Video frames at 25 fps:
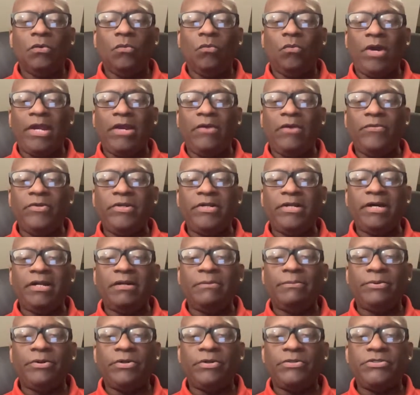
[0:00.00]
why are we not
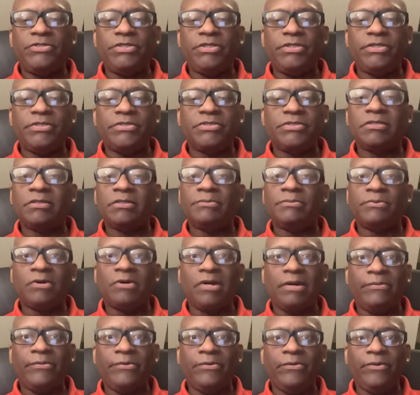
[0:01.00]
approaching this in the
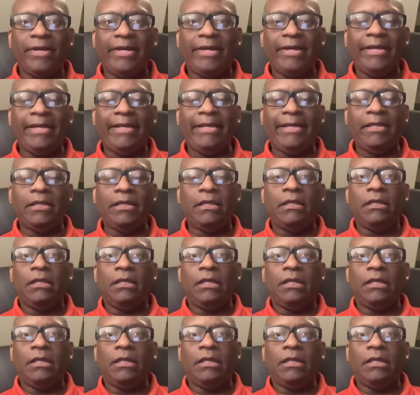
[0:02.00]
proper way?